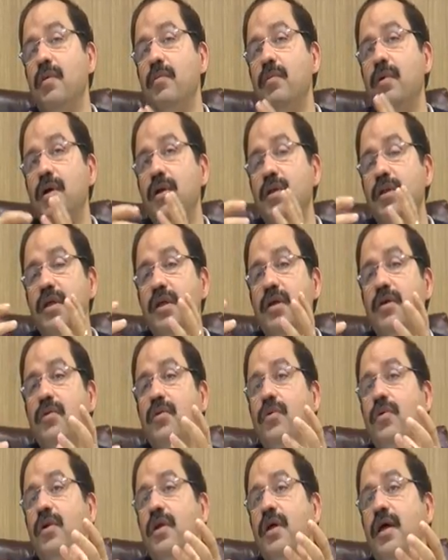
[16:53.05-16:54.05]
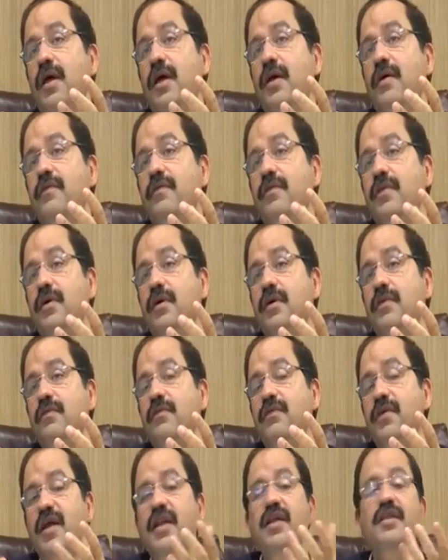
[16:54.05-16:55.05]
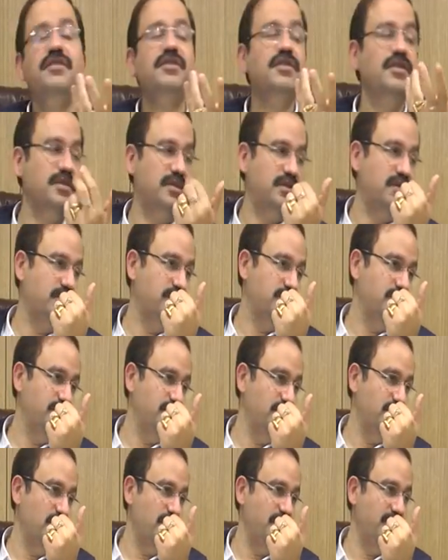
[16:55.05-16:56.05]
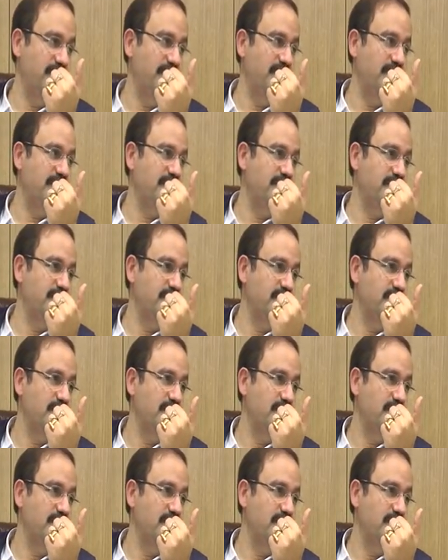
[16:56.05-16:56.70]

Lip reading: but they don't have the finances for payment,